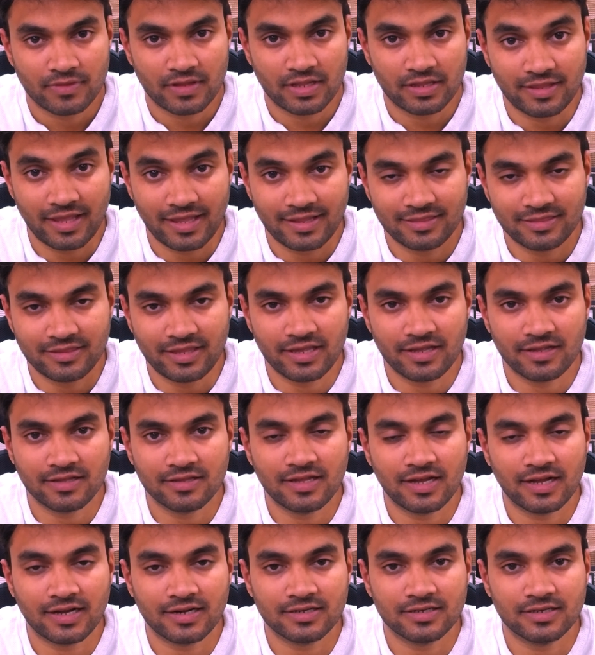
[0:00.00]
they think
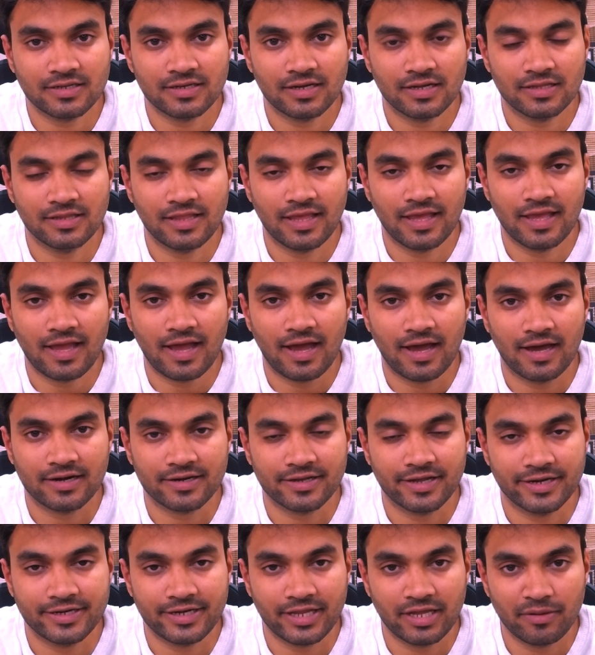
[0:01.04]
that they are
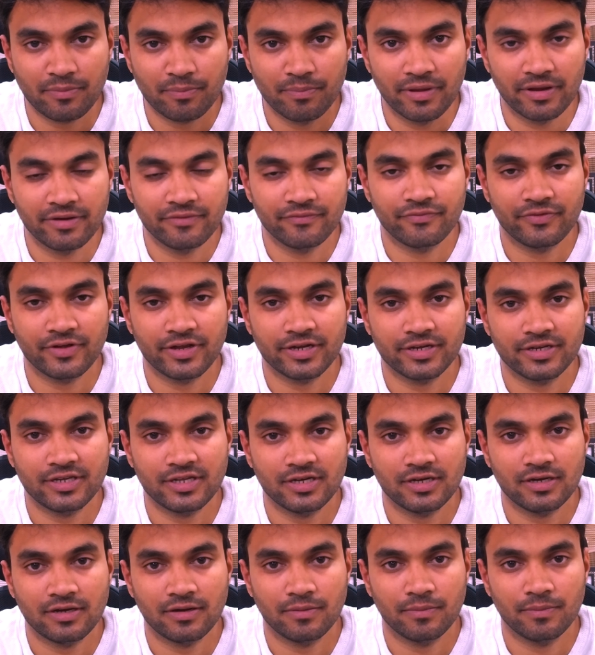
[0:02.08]
getting benefit
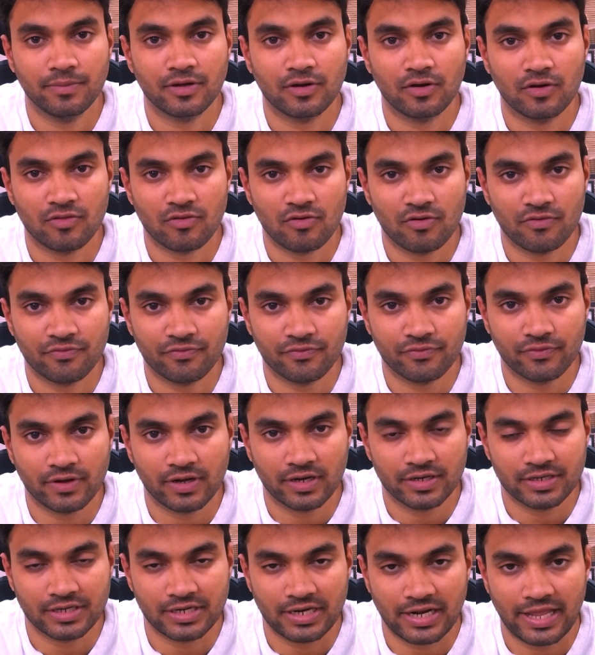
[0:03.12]
because
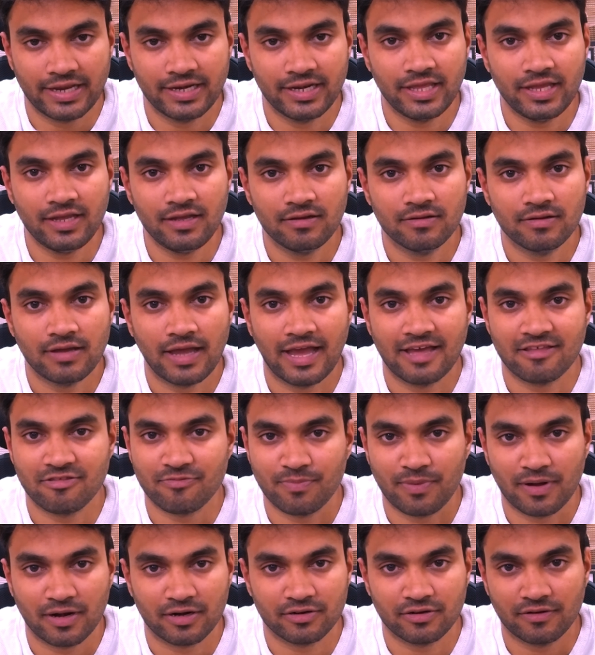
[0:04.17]
of training as
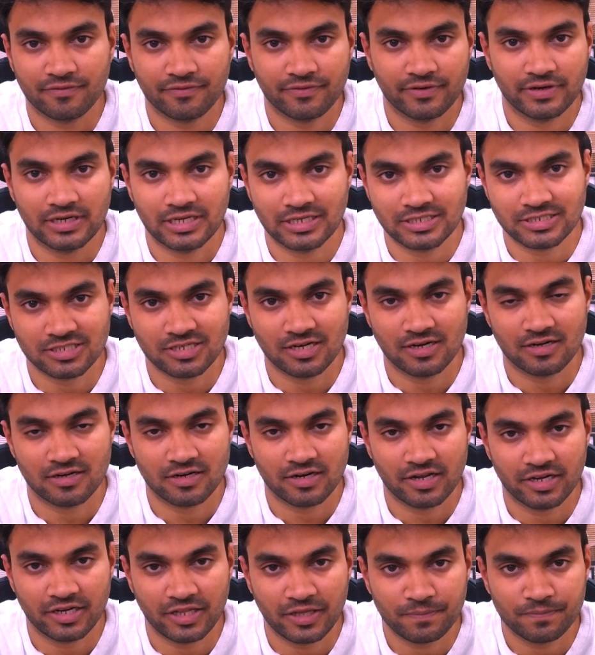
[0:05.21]
part of industrial
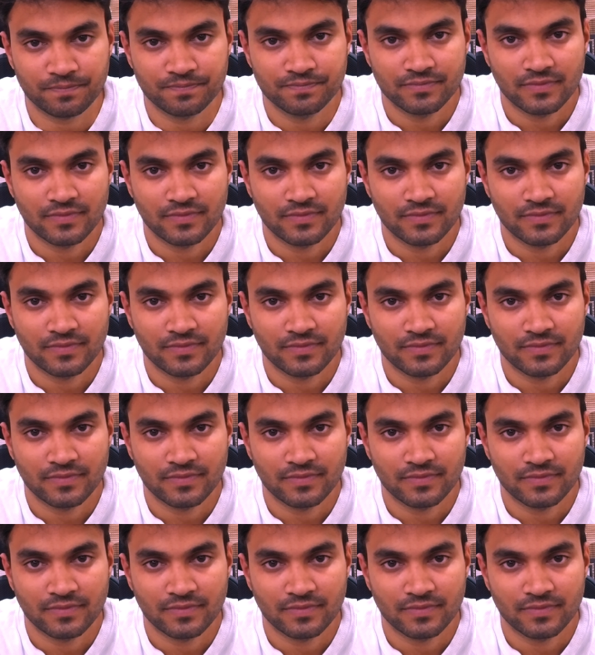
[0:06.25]
training.